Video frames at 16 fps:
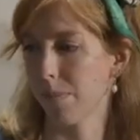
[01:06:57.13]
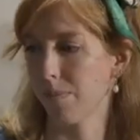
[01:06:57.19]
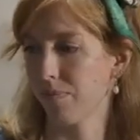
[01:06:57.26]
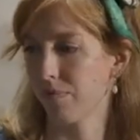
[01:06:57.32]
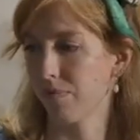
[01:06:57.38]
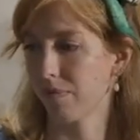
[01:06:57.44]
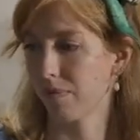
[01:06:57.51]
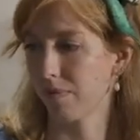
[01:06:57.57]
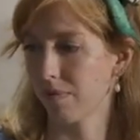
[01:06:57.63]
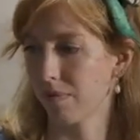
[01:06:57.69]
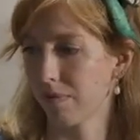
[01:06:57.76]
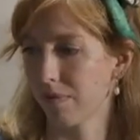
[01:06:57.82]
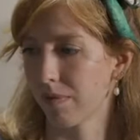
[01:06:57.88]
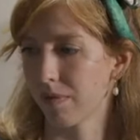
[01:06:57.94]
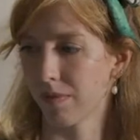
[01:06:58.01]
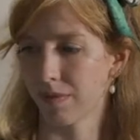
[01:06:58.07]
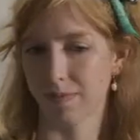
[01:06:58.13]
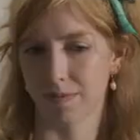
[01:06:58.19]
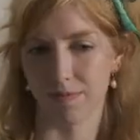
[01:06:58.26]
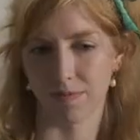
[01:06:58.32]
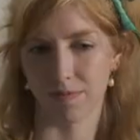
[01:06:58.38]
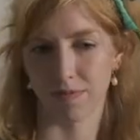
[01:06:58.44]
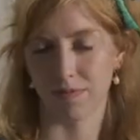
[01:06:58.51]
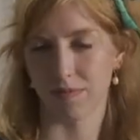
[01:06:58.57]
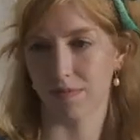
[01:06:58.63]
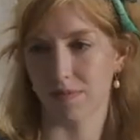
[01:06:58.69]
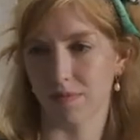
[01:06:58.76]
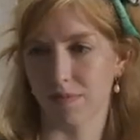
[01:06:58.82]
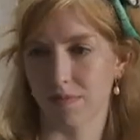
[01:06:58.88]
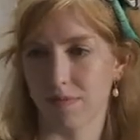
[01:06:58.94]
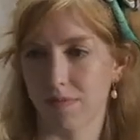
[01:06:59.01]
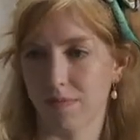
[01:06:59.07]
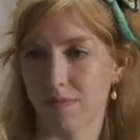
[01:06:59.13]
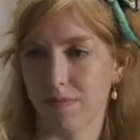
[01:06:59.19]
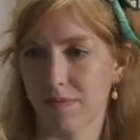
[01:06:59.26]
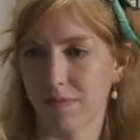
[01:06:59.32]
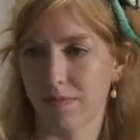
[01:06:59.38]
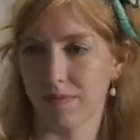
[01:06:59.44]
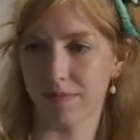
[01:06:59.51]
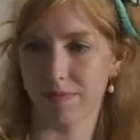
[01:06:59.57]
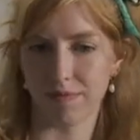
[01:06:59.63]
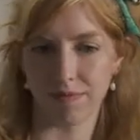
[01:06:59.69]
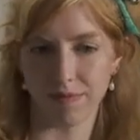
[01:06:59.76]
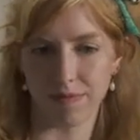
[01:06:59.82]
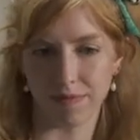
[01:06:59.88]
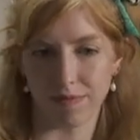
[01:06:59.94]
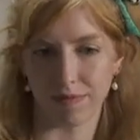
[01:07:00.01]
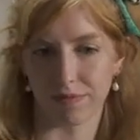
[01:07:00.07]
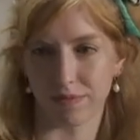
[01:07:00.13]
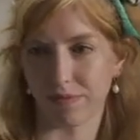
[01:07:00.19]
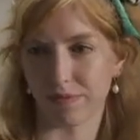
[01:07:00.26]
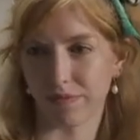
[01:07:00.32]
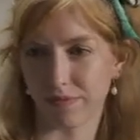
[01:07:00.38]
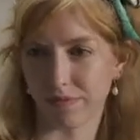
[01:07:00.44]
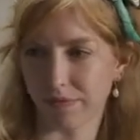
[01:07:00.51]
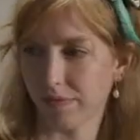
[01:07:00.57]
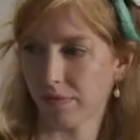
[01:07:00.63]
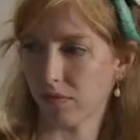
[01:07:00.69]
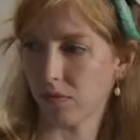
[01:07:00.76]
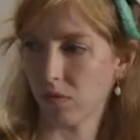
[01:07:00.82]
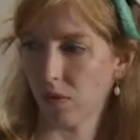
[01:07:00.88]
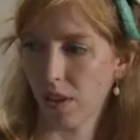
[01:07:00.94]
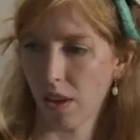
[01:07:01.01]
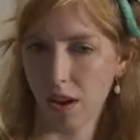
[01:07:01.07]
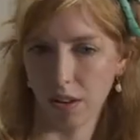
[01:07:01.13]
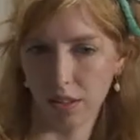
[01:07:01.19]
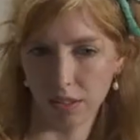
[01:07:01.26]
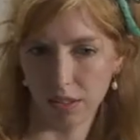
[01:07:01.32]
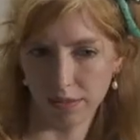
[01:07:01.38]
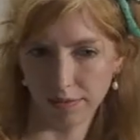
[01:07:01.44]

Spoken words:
Everybody tell us what your challenge is on the painting that you're working on.